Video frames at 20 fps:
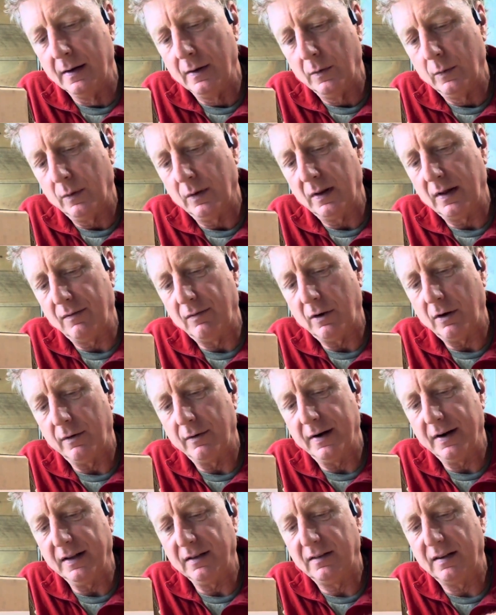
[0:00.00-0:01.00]
Well, I've
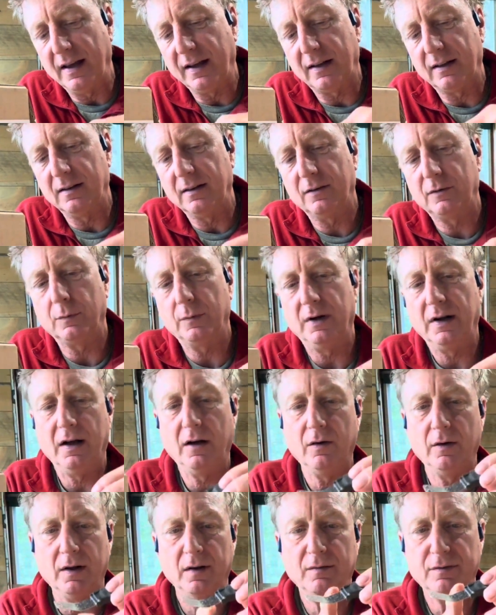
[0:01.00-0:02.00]
already taken this one
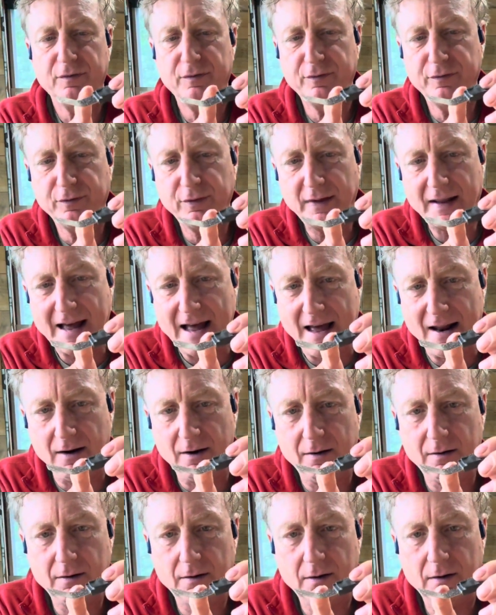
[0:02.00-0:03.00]
out and
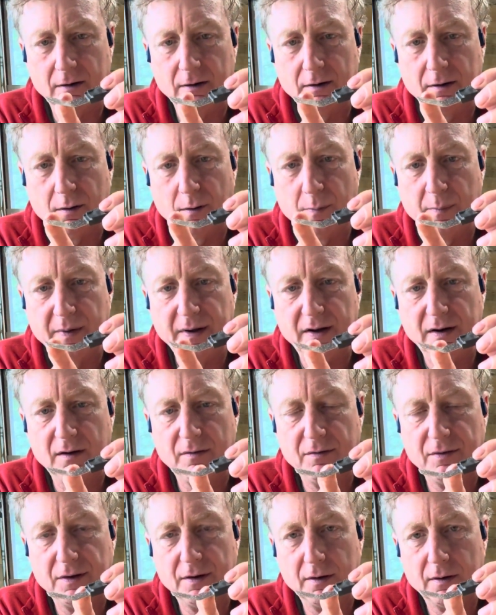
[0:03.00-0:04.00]
flattened a little bit
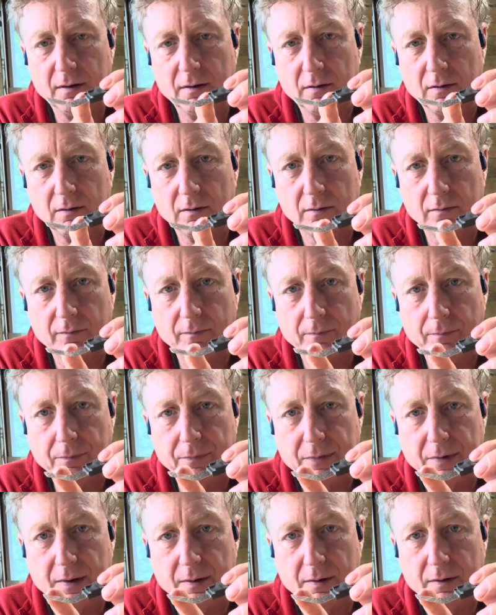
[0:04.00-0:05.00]
of the
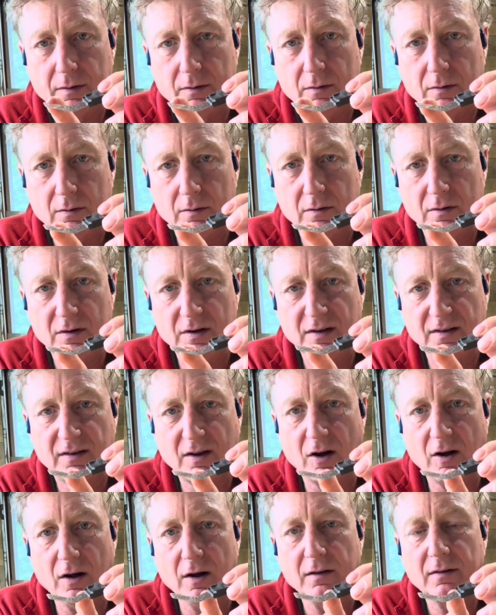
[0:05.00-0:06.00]

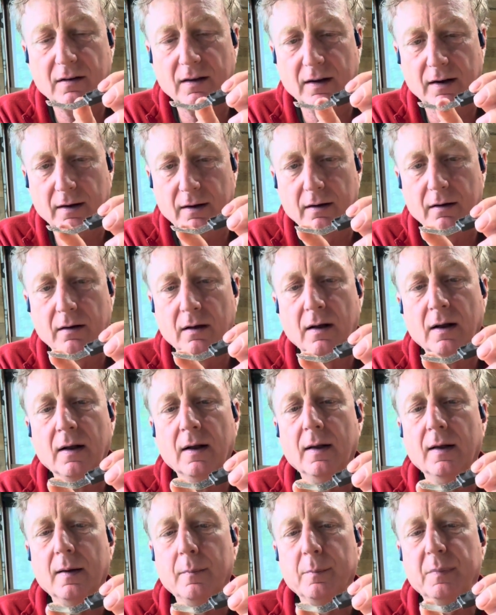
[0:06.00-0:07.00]
detente in it,
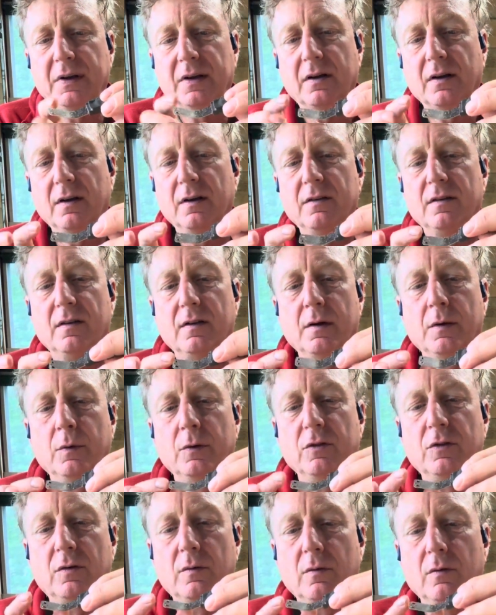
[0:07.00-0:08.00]
because it
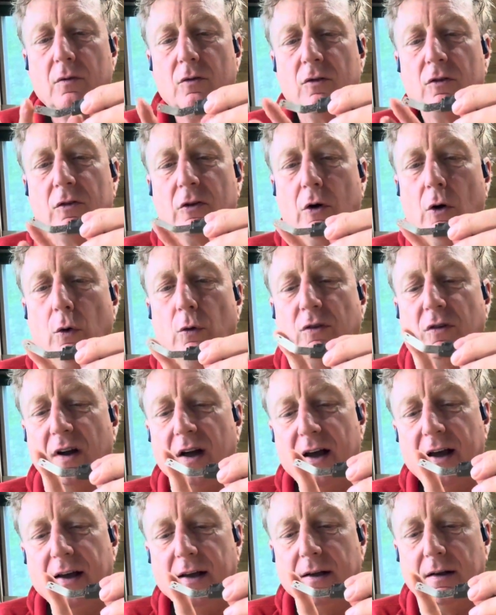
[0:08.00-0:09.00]
was so
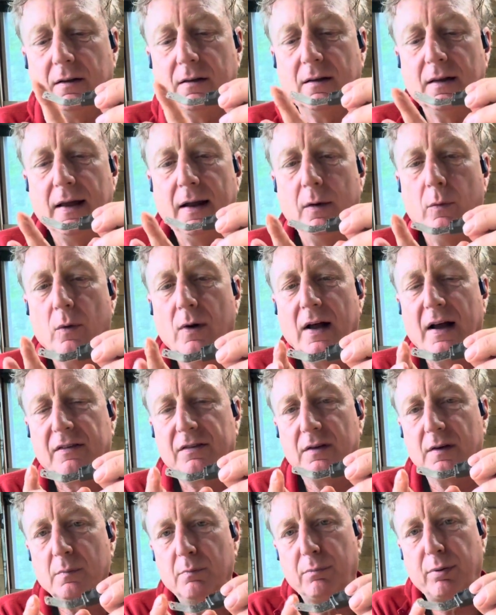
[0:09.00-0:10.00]
tight that it would
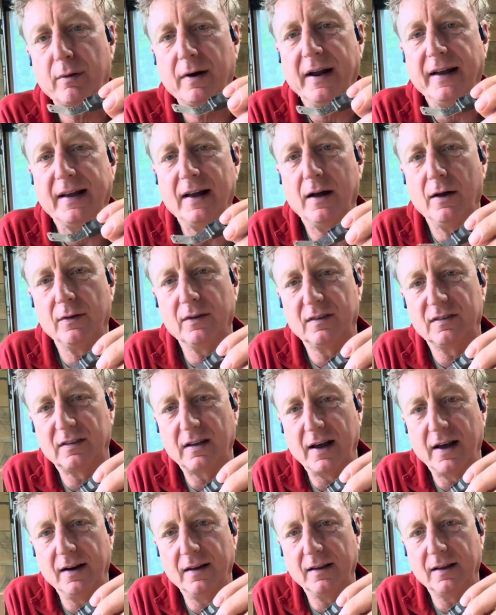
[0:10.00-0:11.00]
actually break out the
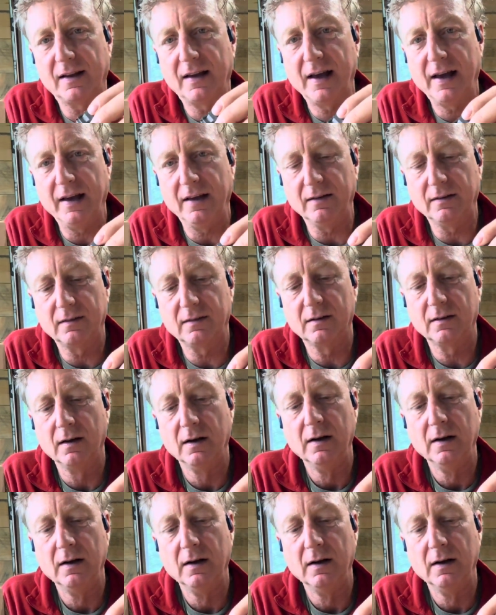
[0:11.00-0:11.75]
side of the case.